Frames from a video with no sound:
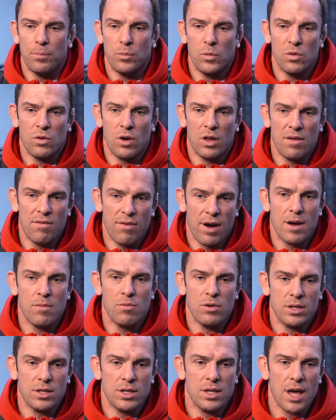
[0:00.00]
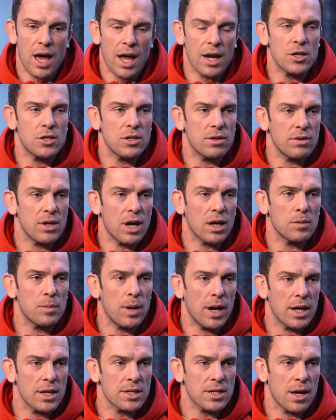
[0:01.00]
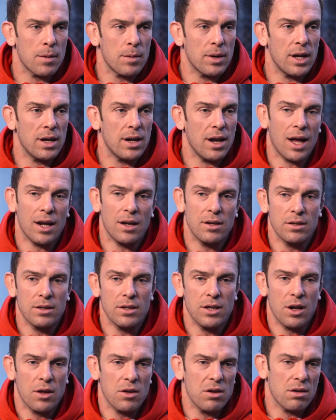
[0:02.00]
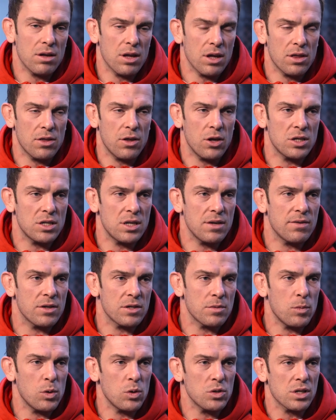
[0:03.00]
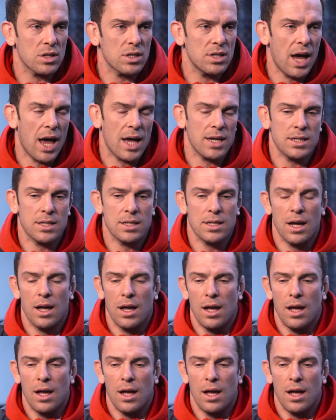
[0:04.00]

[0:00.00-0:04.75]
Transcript: We've got the vibrance and the energy of young players coming in and, you're thirsty for some more success.